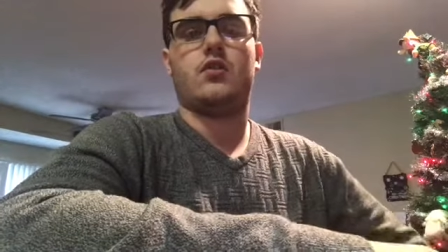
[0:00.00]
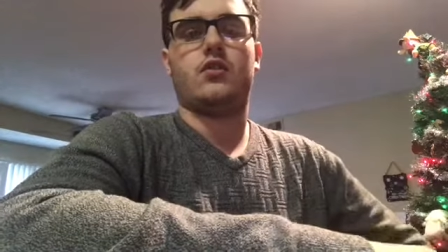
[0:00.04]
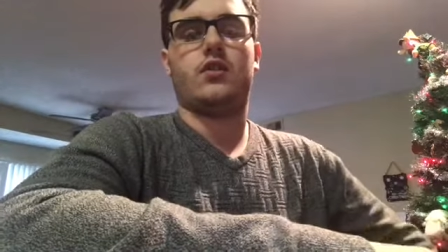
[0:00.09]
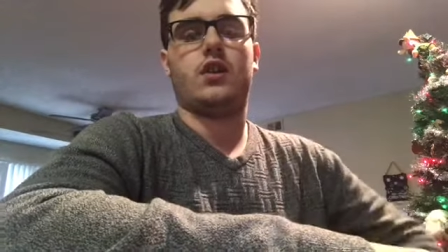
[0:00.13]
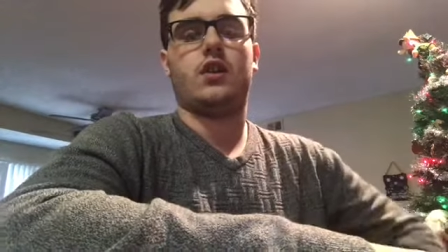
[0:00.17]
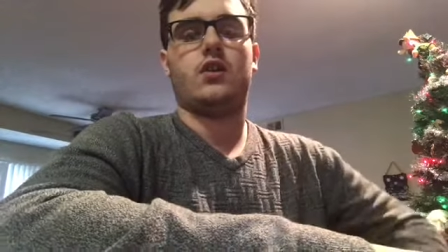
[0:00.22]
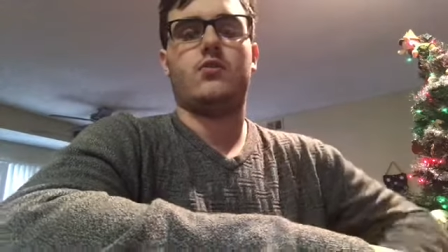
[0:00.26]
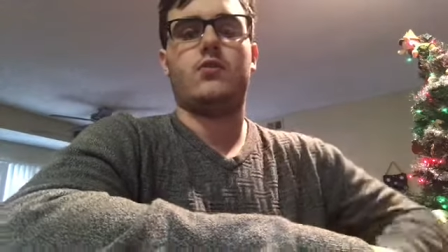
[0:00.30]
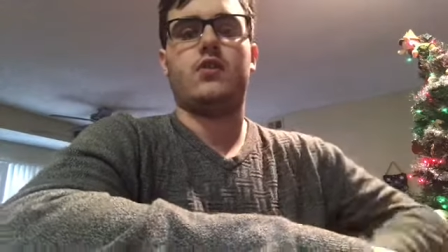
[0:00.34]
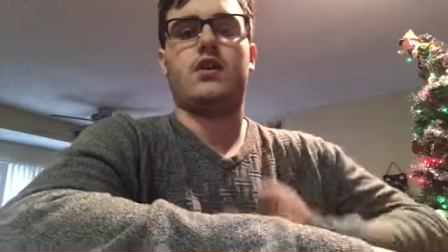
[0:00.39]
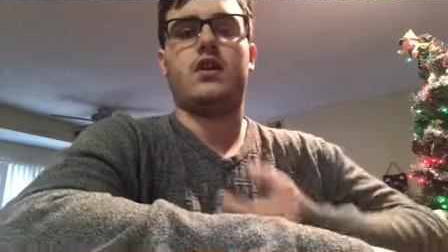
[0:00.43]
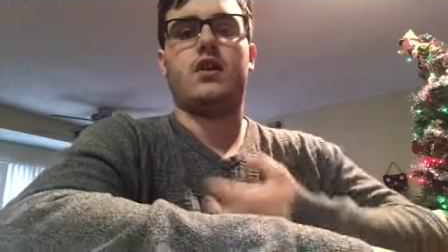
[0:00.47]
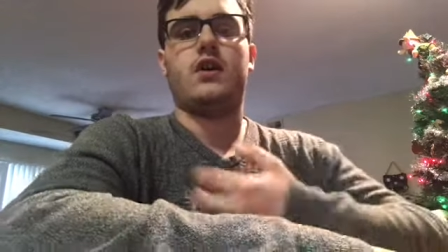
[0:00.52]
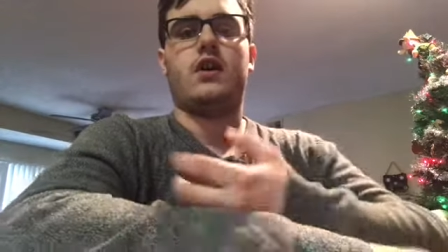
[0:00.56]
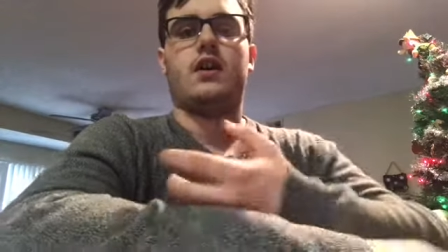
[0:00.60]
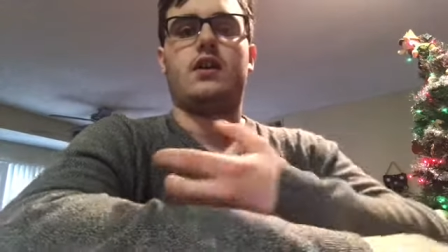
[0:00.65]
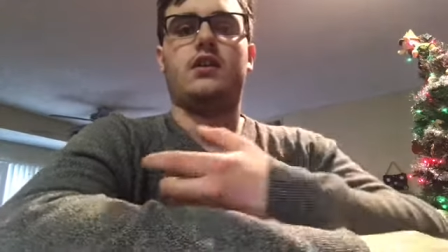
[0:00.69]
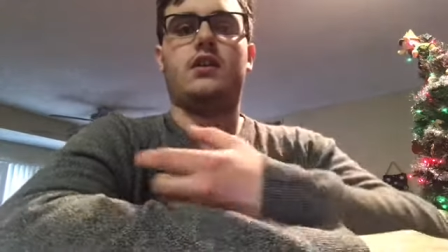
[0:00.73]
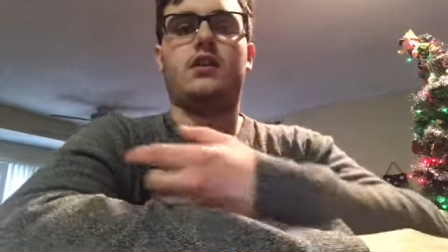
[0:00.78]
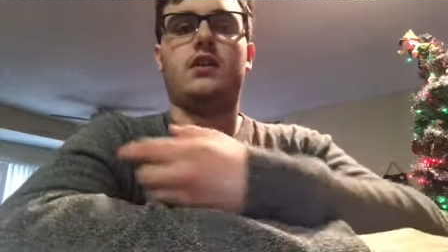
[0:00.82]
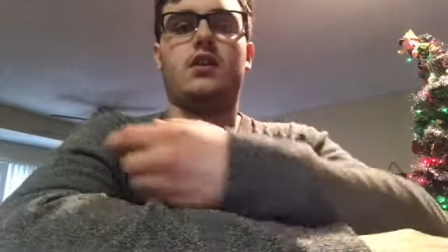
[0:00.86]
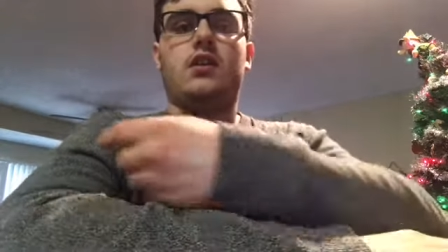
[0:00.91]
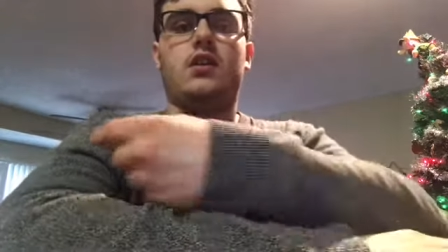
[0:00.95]
Like we
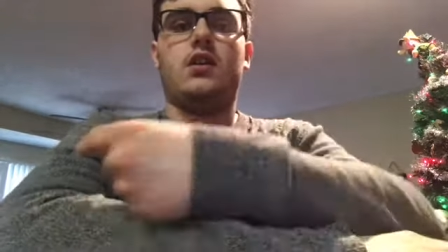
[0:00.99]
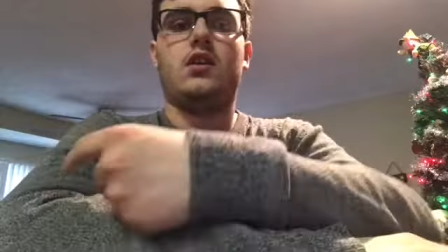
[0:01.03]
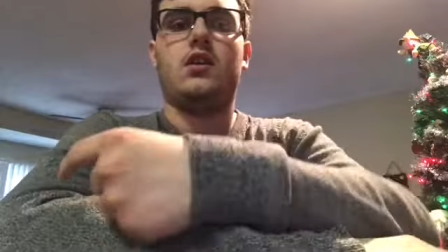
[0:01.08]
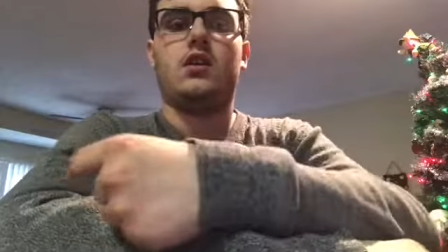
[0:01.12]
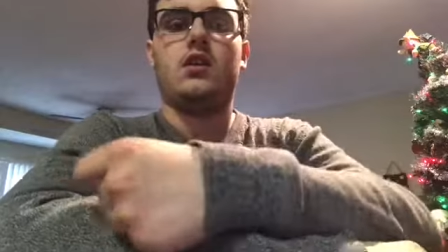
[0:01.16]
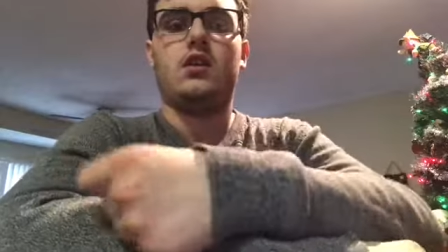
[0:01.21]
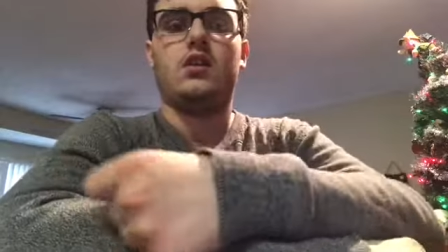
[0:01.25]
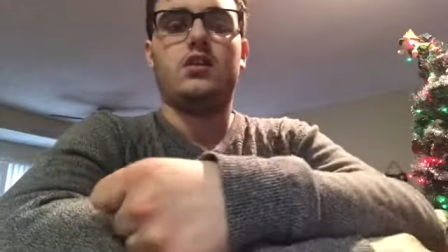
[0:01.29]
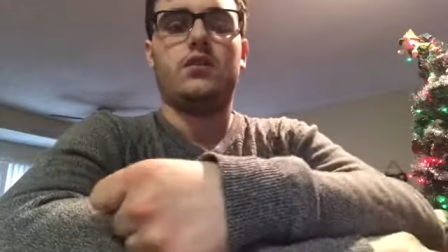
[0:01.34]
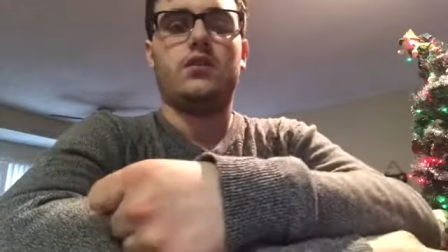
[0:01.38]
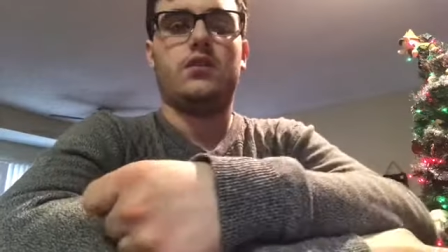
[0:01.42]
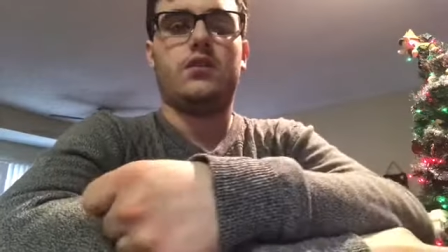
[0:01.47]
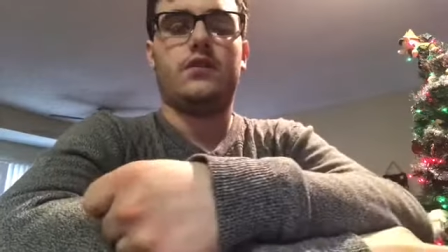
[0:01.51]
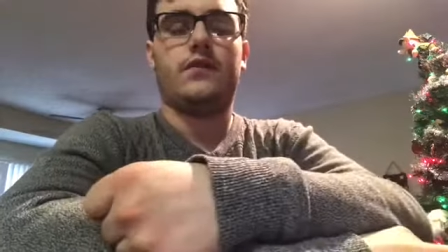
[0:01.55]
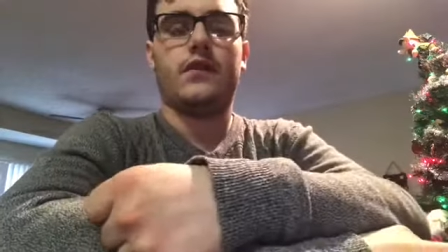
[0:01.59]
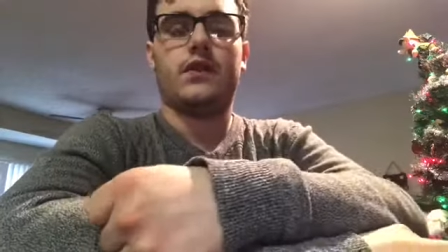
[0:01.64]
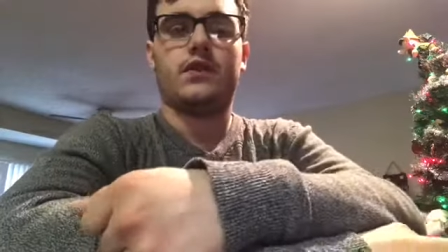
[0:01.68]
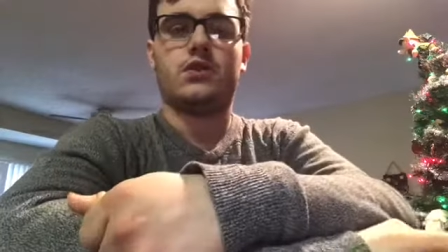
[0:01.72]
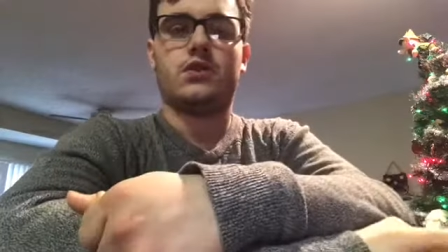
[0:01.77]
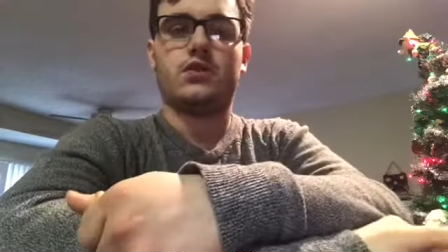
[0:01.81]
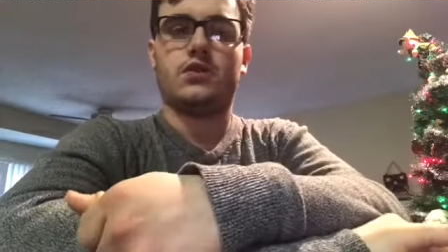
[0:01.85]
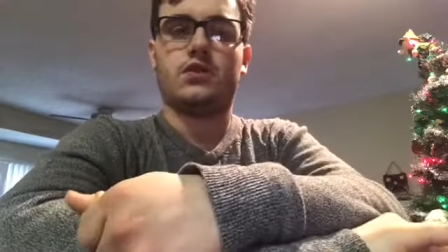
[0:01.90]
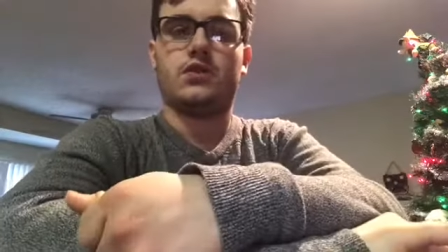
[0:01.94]
got The
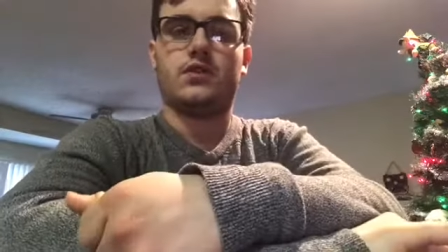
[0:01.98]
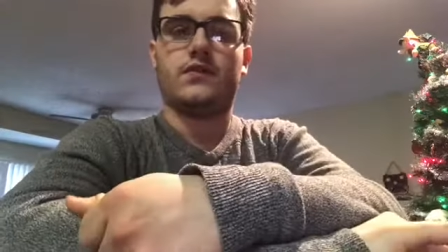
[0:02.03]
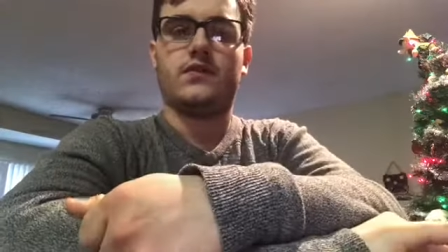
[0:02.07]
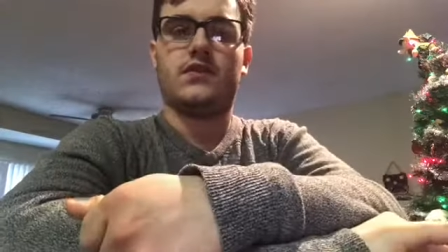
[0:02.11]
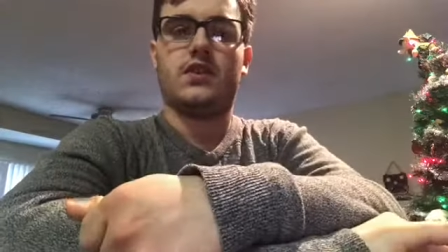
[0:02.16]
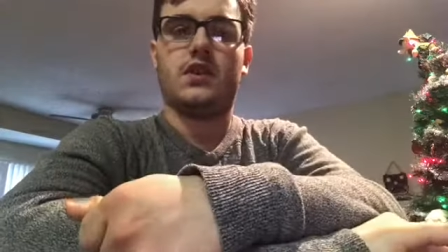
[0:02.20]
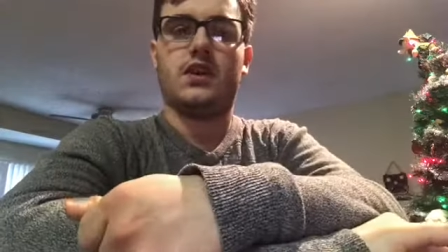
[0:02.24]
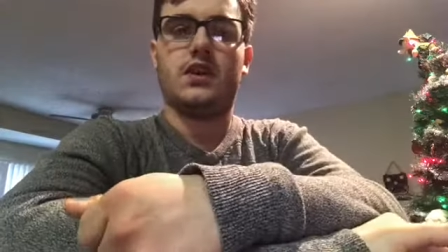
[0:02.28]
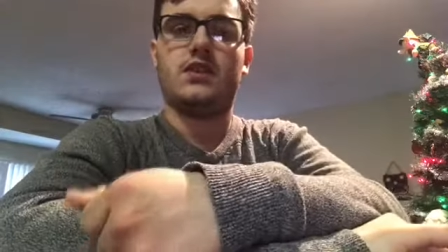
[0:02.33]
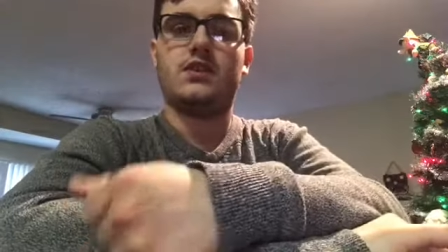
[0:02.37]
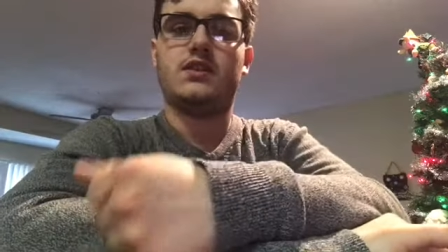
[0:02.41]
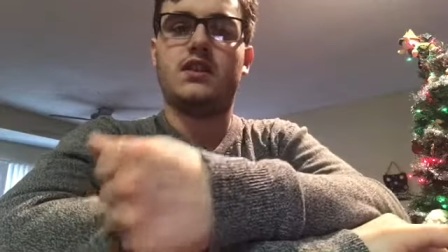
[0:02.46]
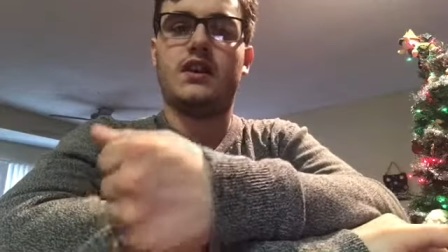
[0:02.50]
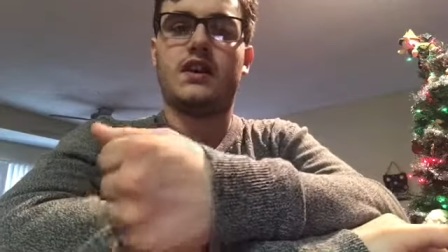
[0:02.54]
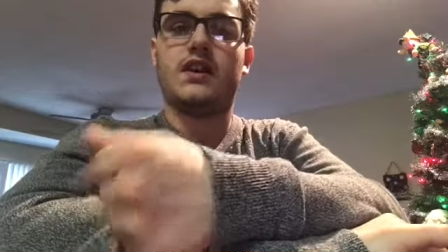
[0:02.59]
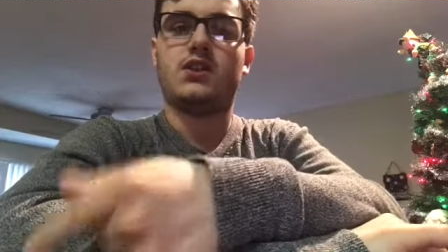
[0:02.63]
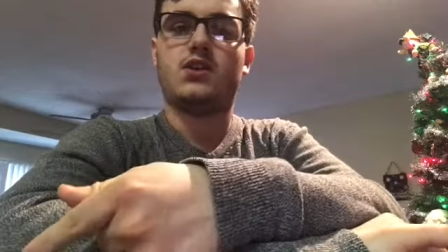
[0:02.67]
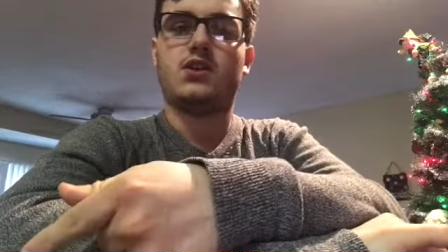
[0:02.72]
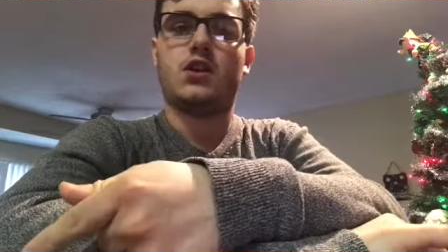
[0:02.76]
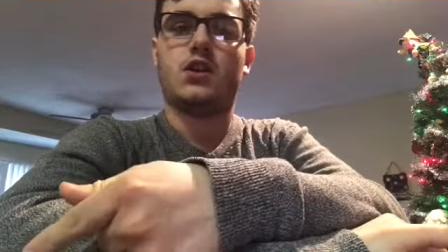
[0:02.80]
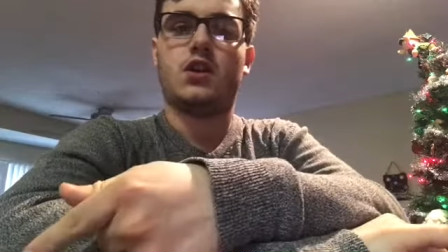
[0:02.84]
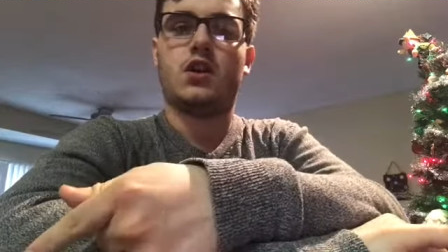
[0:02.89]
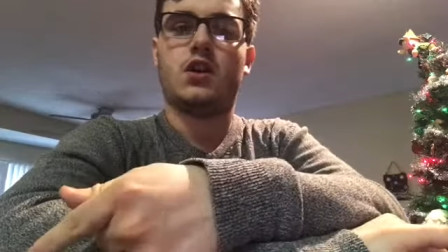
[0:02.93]
Adventures of Kid
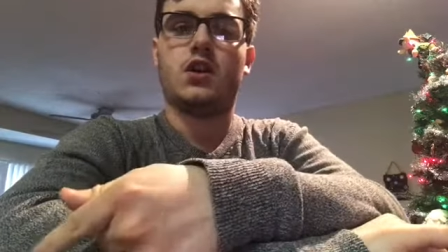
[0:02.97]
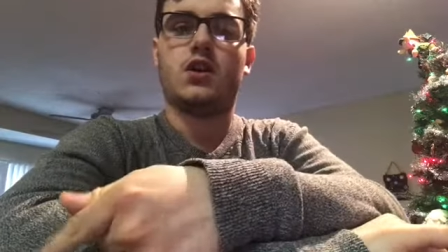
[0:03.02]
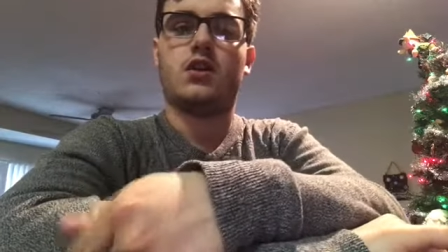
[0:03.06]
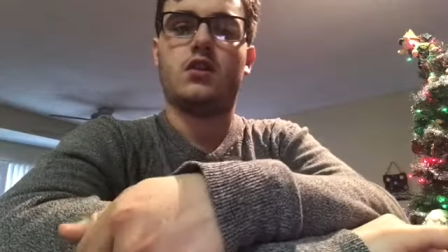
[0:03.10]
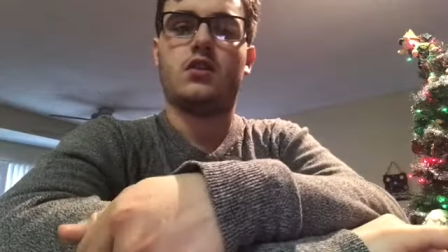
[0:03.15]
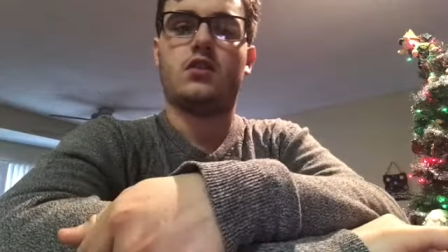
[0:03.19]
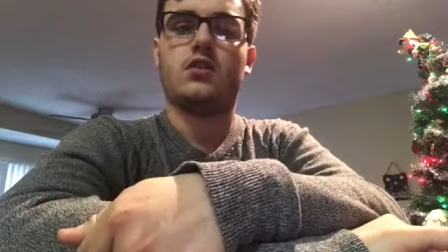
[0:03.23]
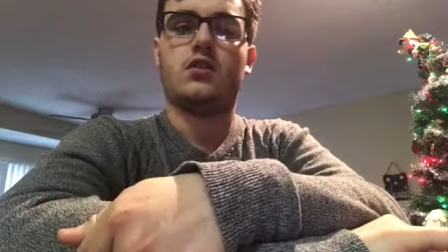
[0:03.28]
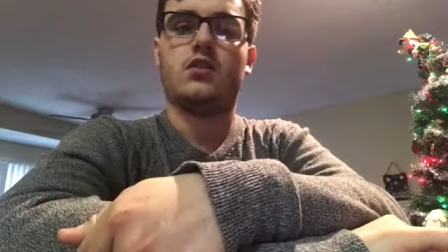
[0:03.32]
Danger,